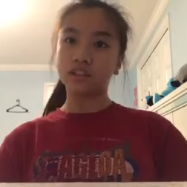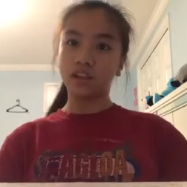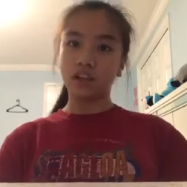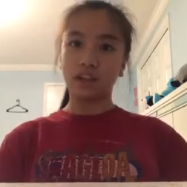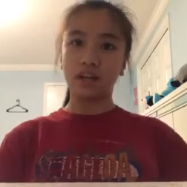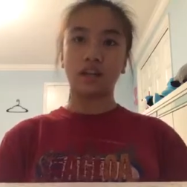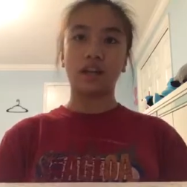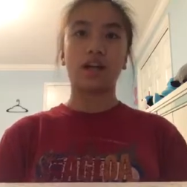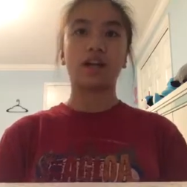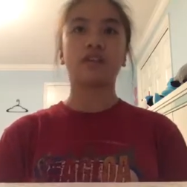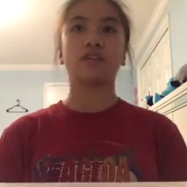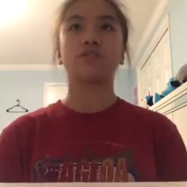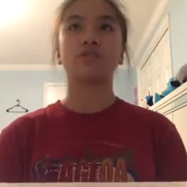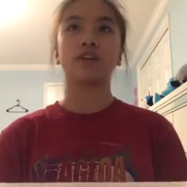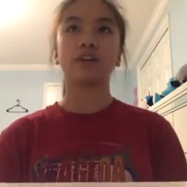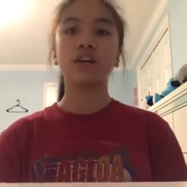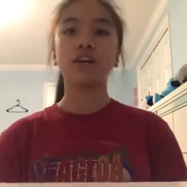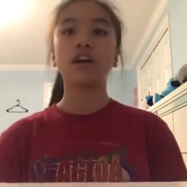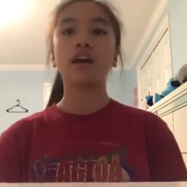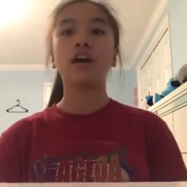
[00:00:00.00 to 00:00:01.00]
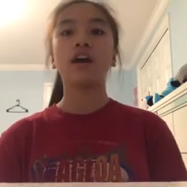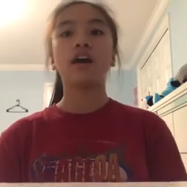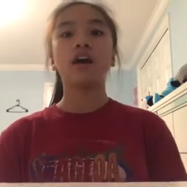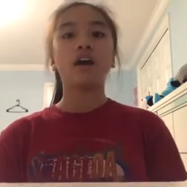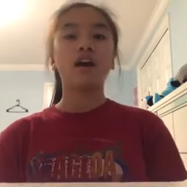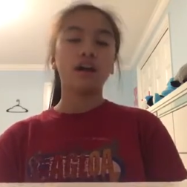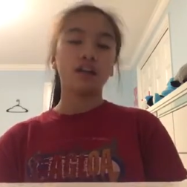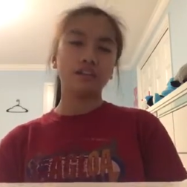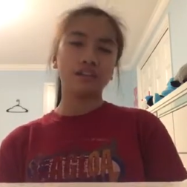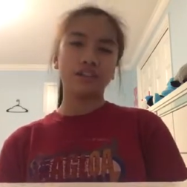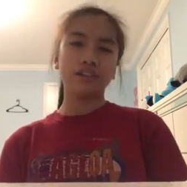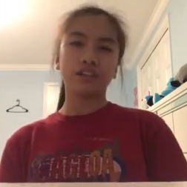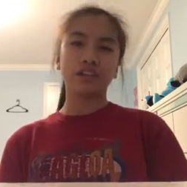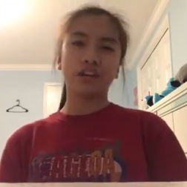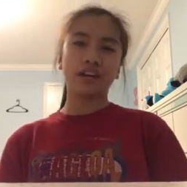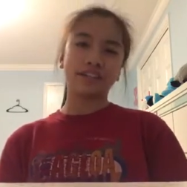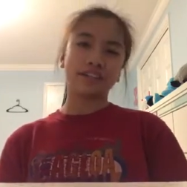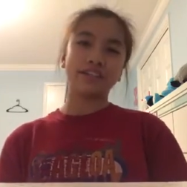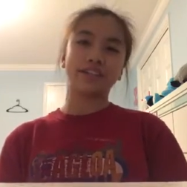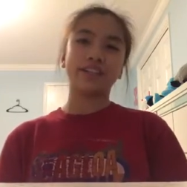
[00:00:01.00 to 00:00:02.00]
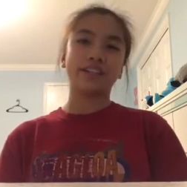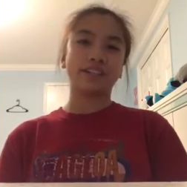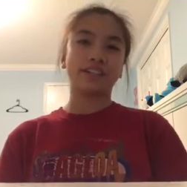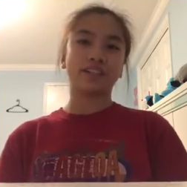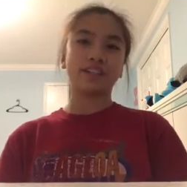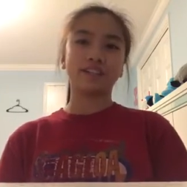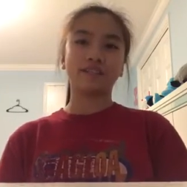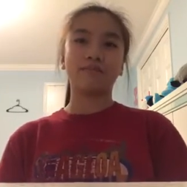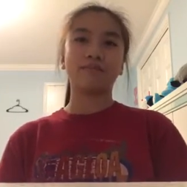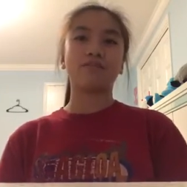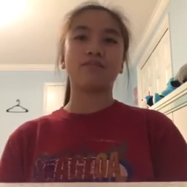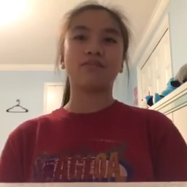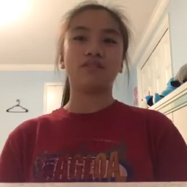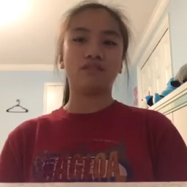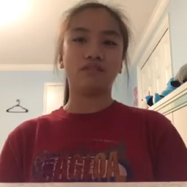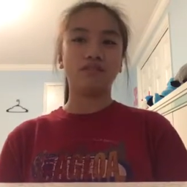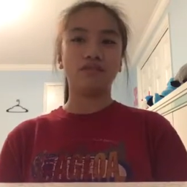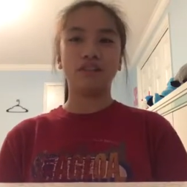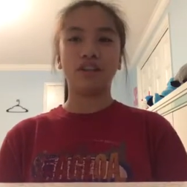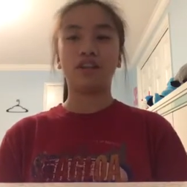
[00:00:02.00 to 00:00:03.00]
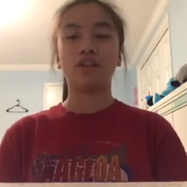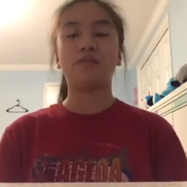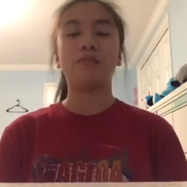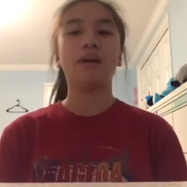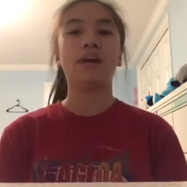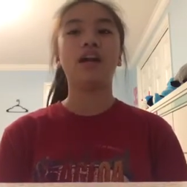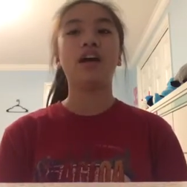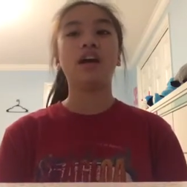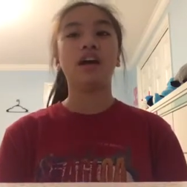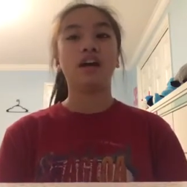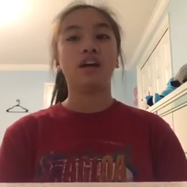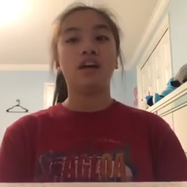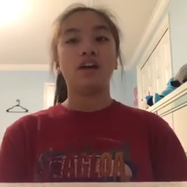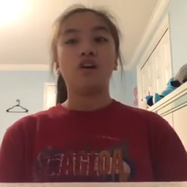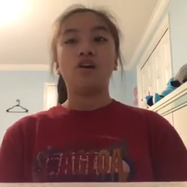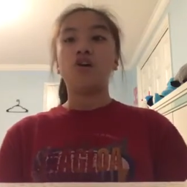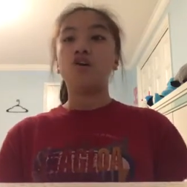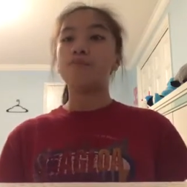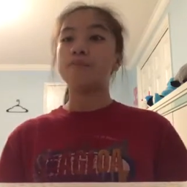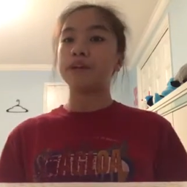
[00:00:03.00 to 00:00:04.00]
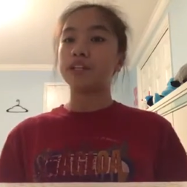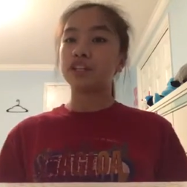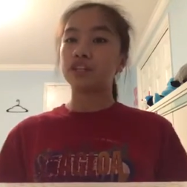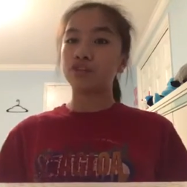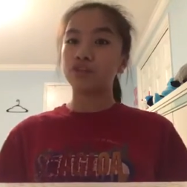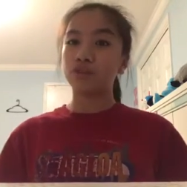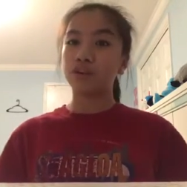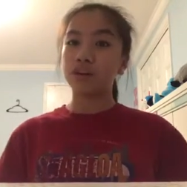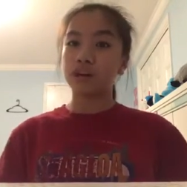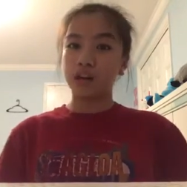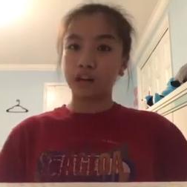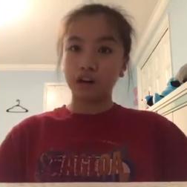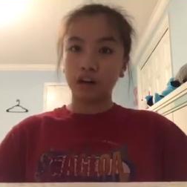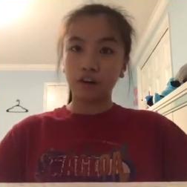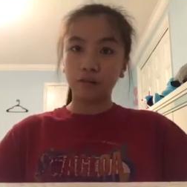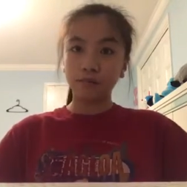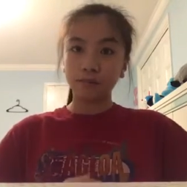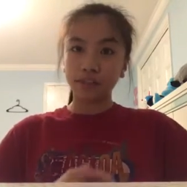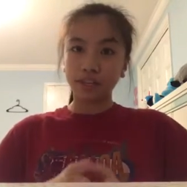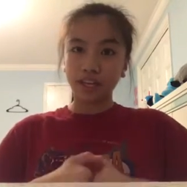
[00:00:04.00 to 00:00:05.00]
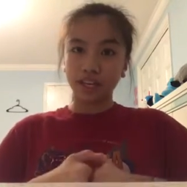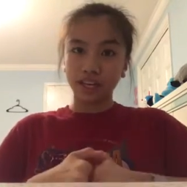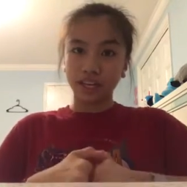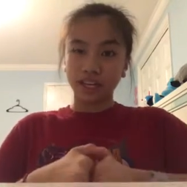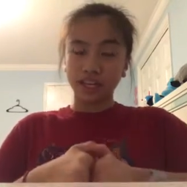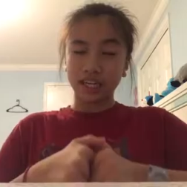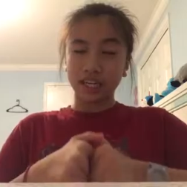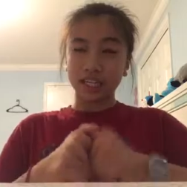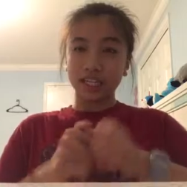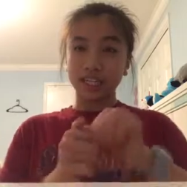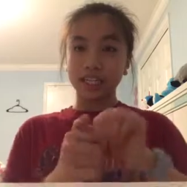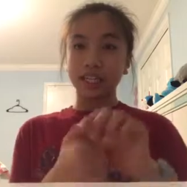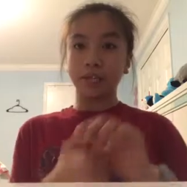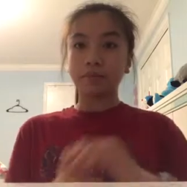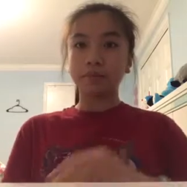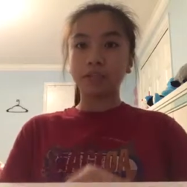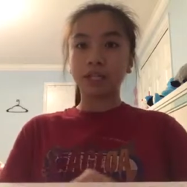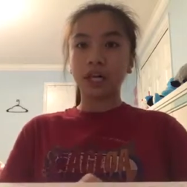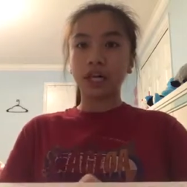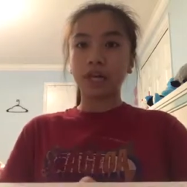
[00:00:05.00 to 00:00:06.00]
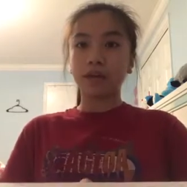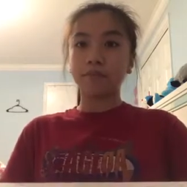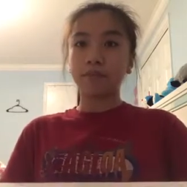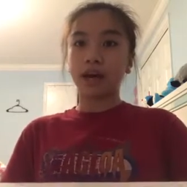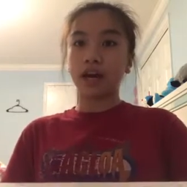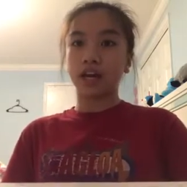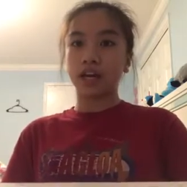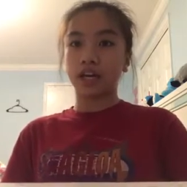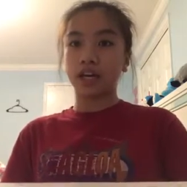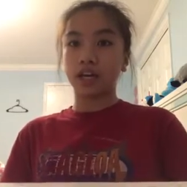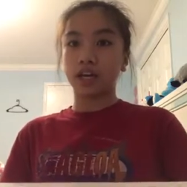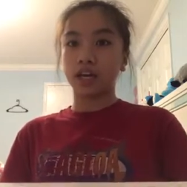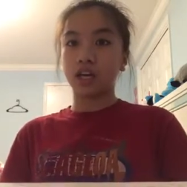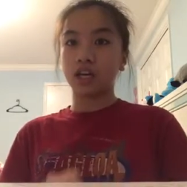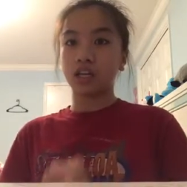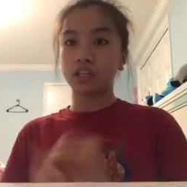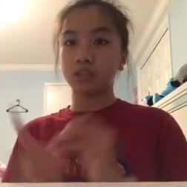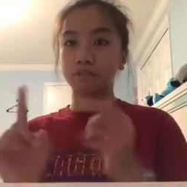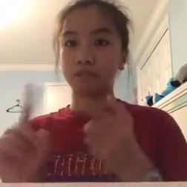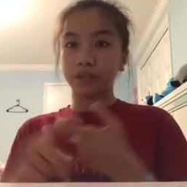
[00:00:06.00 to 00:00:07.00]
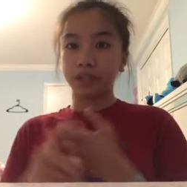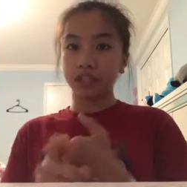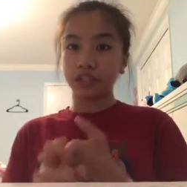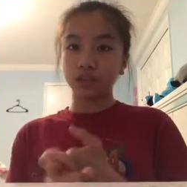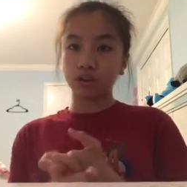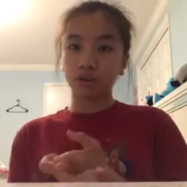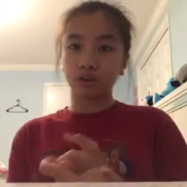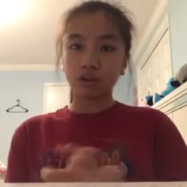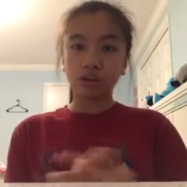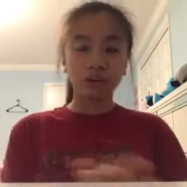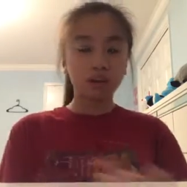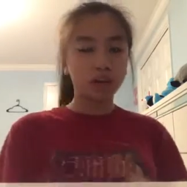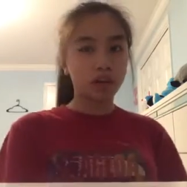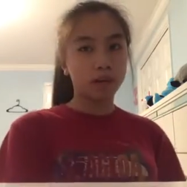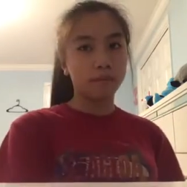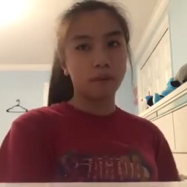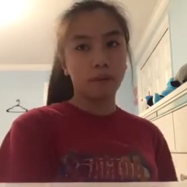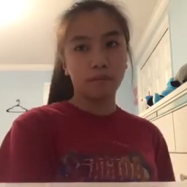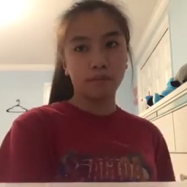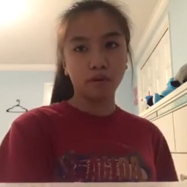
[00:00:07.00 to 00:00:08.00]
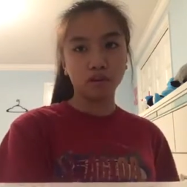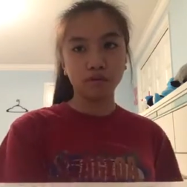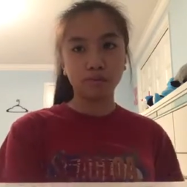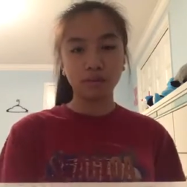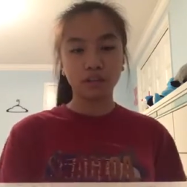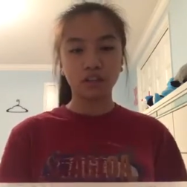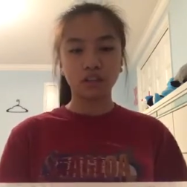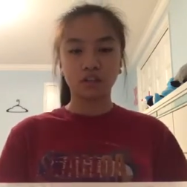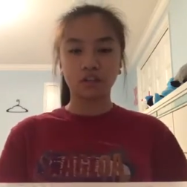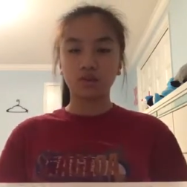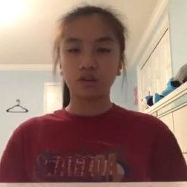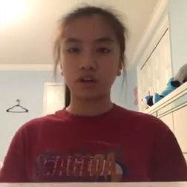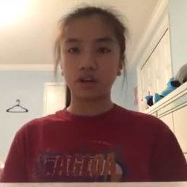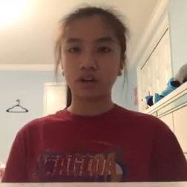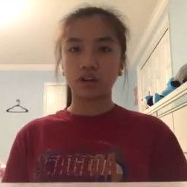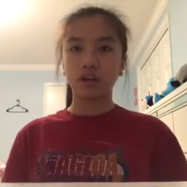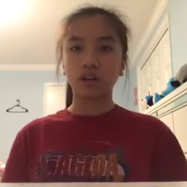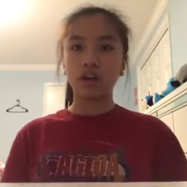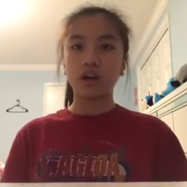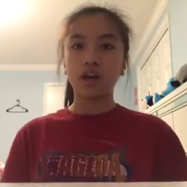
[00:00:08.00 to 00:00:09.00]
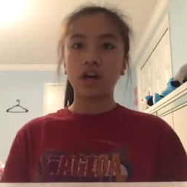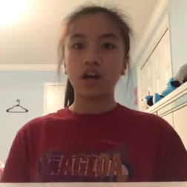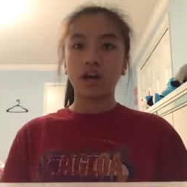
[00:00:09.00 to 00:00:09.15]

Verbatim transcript: to the end, actually. Unless you actually, like, skipped through the whole video, but hope my tutorial helped, and it seems like my split tutorial and my middle split tutorial